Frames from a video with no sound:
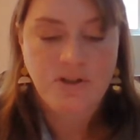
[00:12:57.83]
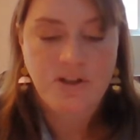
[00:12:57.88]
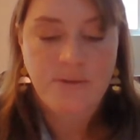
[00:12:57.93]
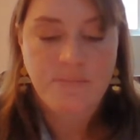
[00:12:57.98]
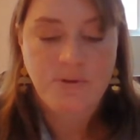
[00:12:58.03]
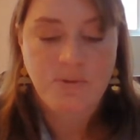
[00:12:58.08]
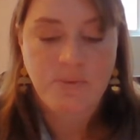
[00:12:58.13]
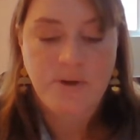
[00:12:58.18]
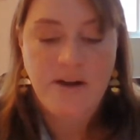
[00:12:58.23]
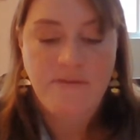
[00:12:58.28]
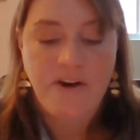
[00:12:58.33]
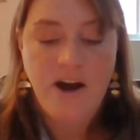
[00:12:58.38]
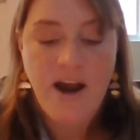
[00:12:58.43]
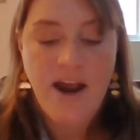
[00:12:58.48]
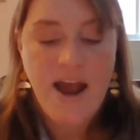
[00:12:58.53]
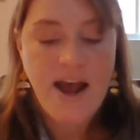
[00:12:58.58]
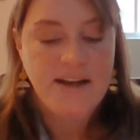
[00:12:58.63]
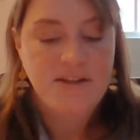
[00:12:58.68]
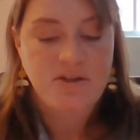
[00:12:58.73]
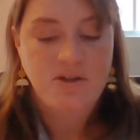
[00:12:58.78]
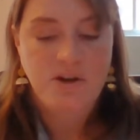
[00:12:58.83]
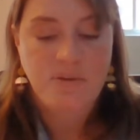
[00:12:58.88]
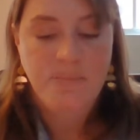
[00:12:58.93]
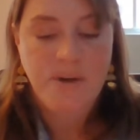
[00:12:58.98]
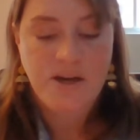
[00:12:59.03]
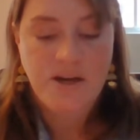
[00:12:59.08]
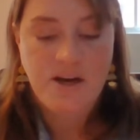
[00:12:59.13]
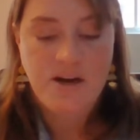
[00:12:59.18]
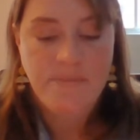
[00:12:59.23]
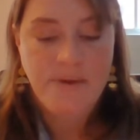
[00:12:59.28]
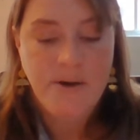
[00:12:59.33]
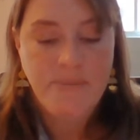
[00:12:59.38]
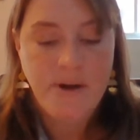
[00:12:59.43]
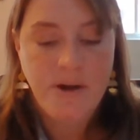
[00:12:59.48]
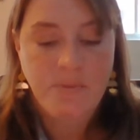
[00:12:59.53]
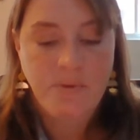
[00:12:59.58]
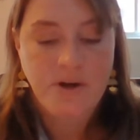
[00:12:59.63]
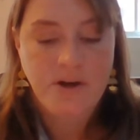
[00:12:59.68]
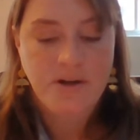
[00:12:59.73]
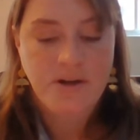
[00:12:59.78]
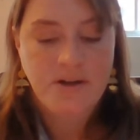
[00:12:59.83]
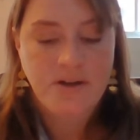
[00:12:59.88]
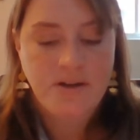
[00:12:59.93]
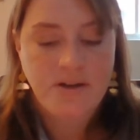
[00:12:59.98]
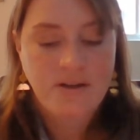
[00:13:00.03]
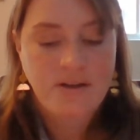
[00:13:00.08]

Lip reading: lips whenever I asked her opinion about my work.